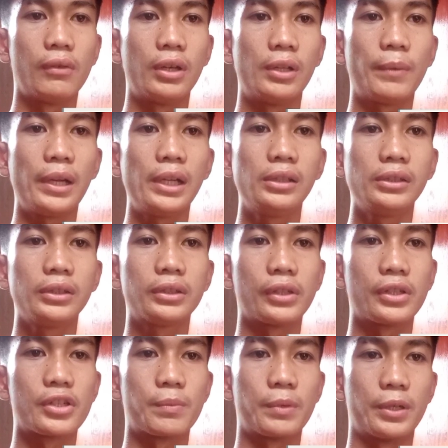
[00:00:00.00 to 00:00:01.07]
pilot
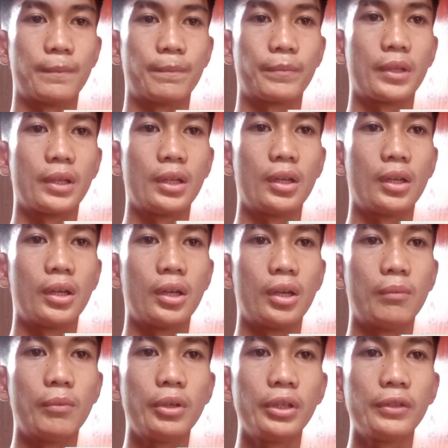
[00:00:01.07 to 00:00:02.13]
transfer.
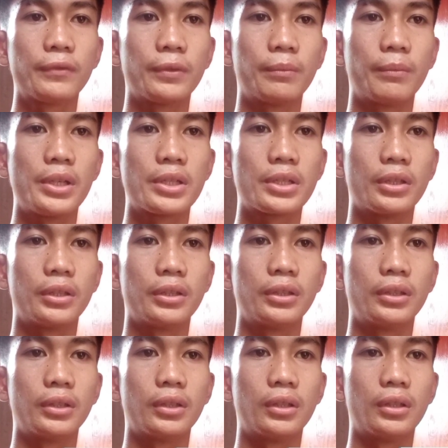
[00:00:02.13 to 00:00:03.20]
More
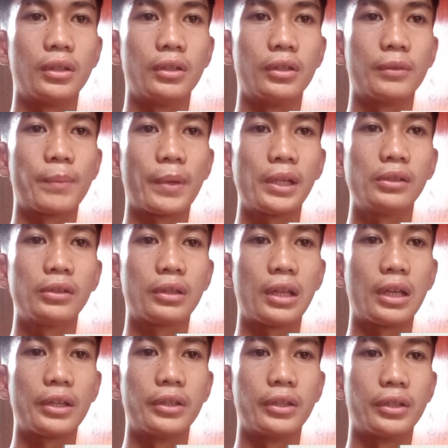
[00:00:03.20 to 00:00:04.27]
information on
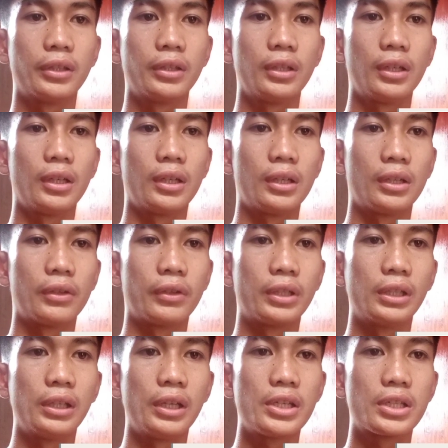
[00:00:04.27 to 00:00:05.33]
pilot ladder
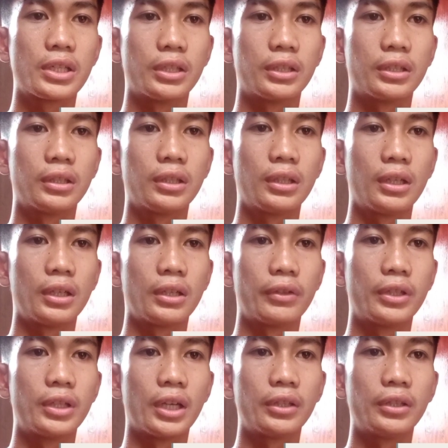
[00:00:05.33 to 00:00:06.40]
regulation
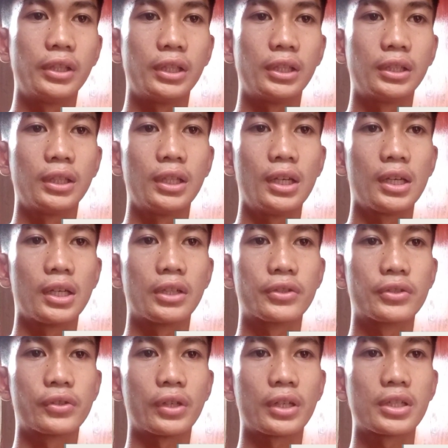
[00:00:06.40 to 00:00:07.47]
regarding
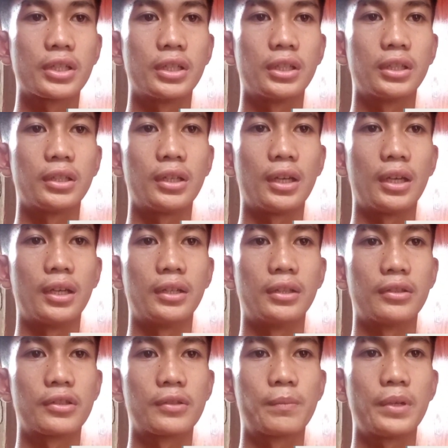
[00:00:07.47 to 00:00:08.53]
construction
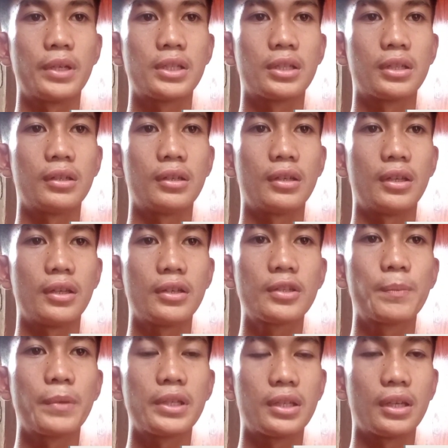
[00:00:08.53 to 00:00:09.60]
and
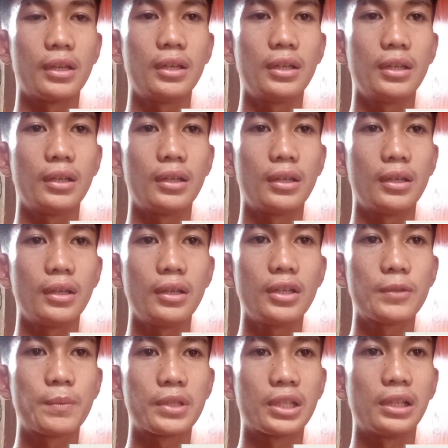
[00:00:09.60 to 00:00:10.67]

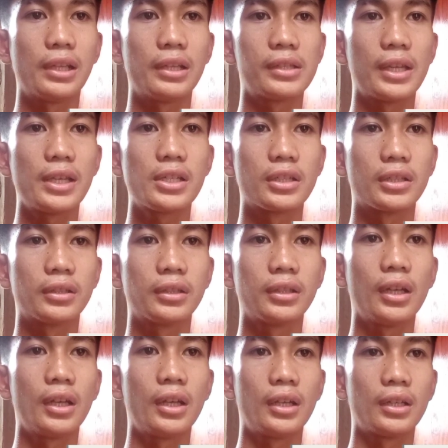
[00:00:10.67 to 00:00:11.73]

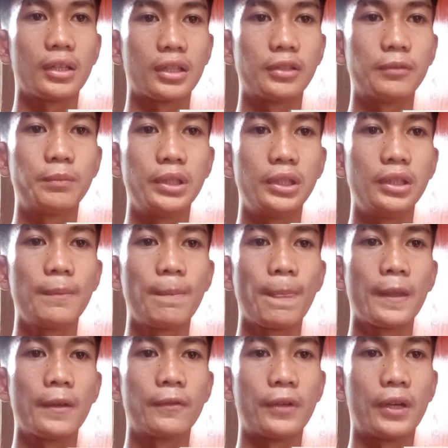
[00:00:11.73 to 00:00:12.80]
specialization can be
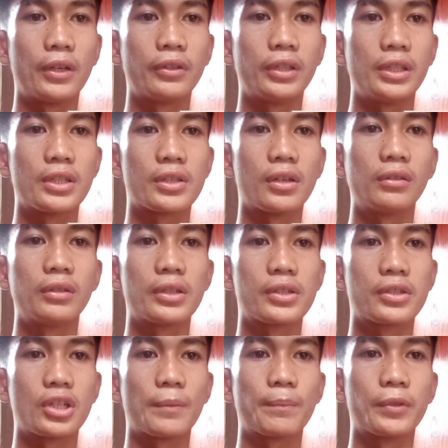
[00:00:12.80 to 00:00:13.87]
found in
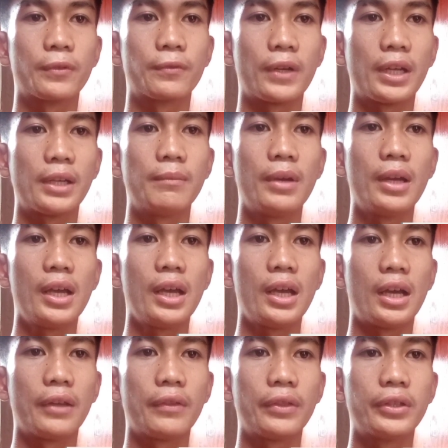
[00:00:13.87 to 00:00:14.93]
SOLAS Chapter 5
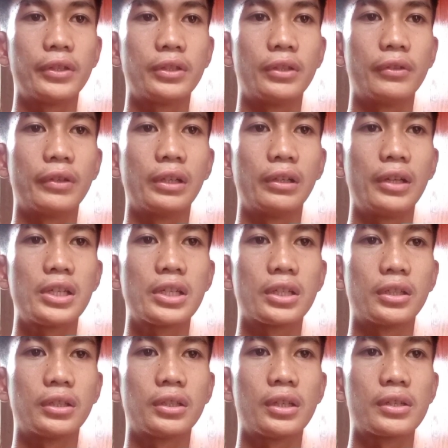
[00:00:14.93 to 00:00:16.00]
under the
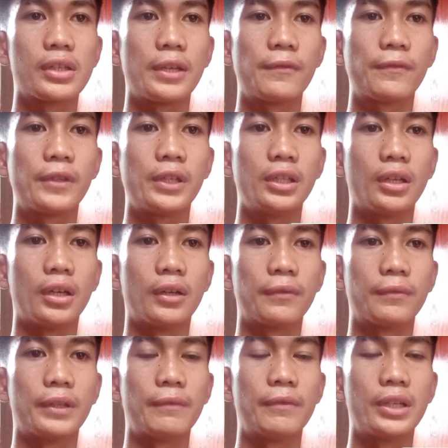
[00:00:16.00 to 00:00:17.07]
Regulation Safety
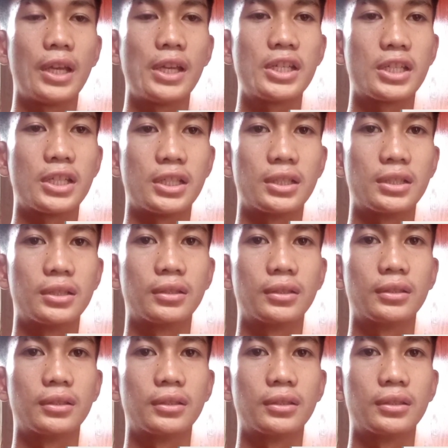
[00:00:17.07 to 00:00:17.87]
of Navigation.